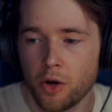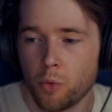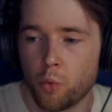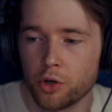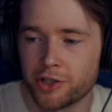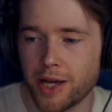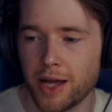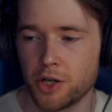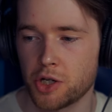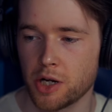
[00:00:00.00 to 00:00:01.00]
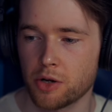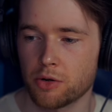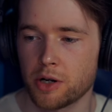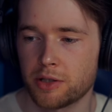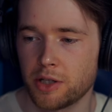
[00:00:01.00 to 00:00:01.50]
Water Energy,
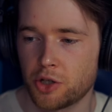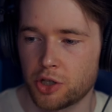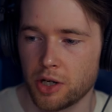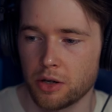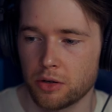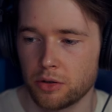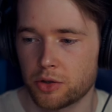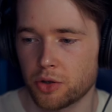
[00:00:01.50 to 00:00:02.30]
Rusted Shield,